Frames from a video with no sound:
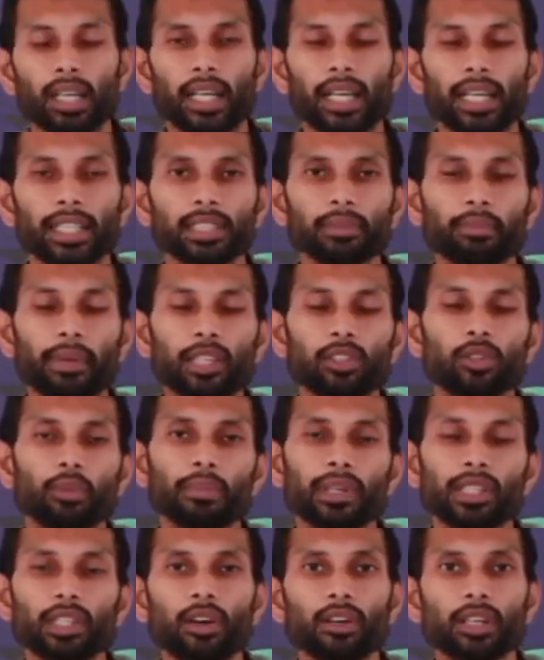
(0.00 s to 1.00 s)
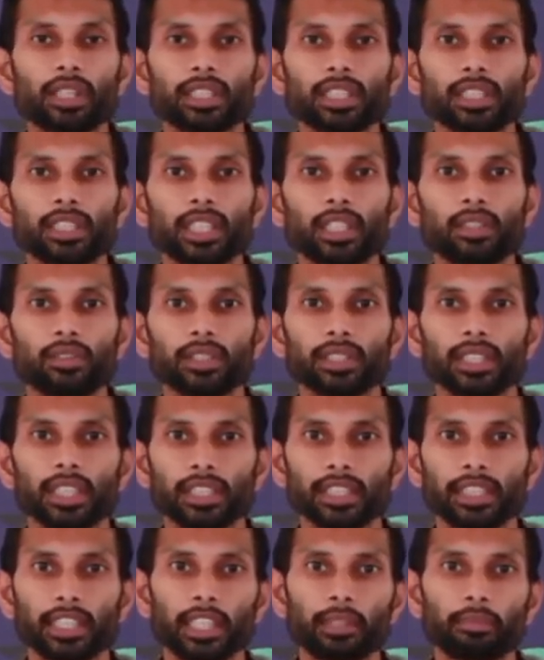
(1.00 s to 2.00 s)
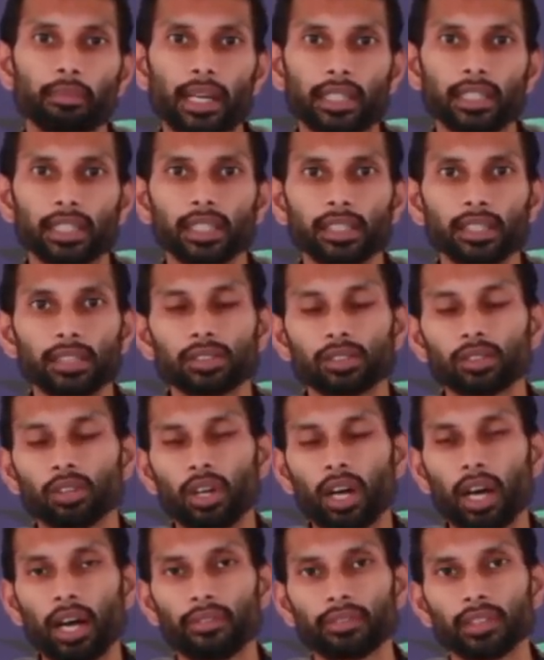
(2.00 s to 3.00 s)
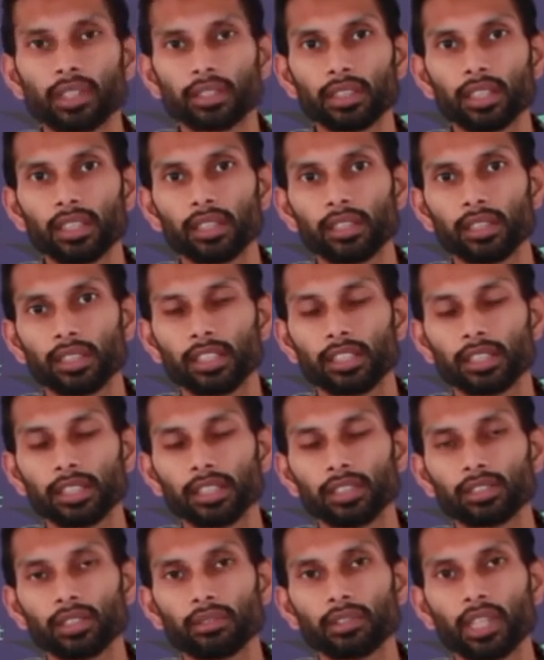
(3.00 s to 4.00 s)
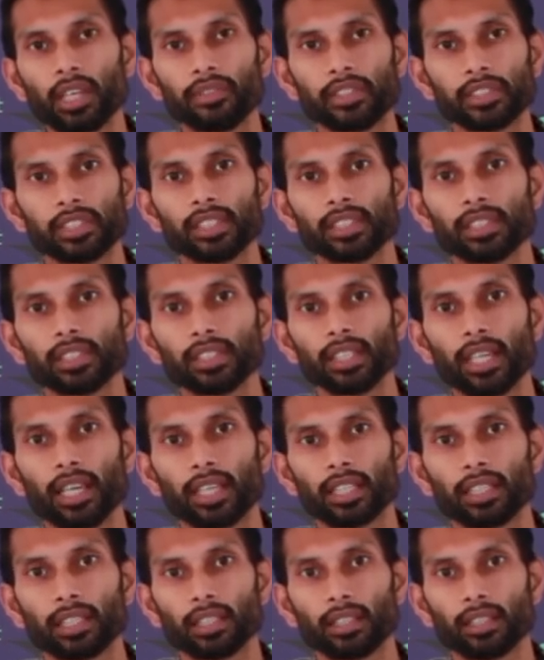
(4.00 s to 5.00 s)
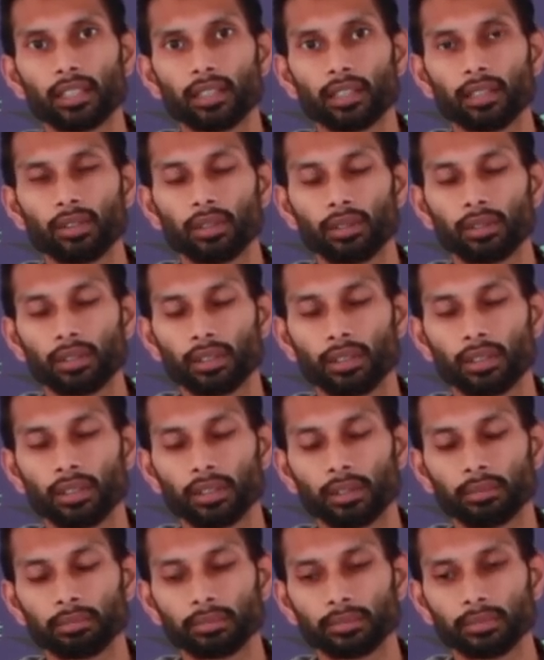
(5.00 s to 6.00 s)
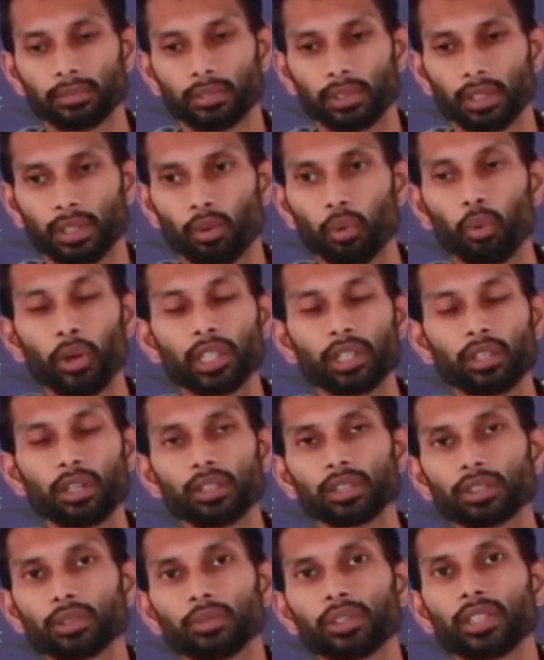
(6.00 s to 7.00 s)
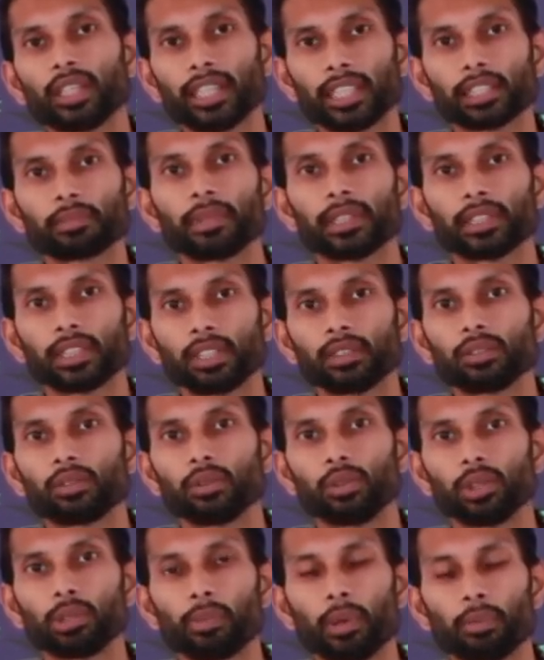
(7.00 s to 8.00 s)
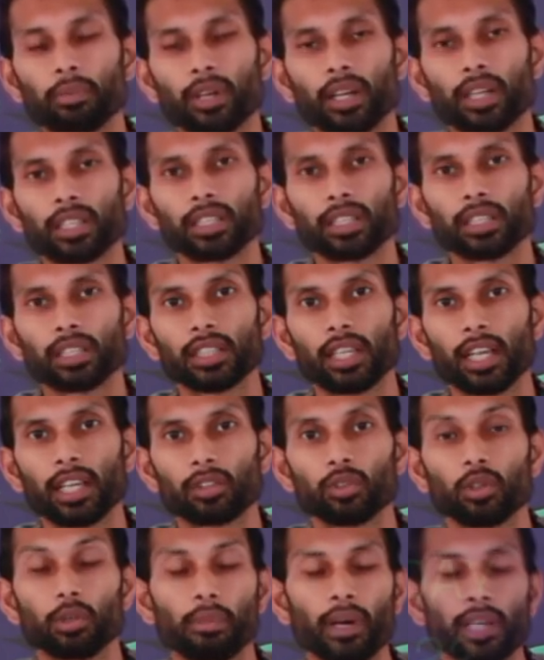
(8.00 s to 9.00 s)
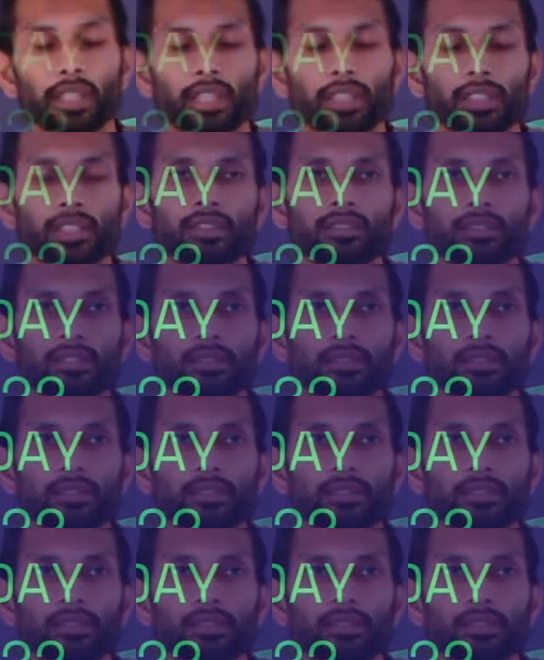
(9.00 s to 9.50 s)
As my company already deal with the direct market, so after the increase of the efficiency and weight loss, we are expecting good popularity and good market.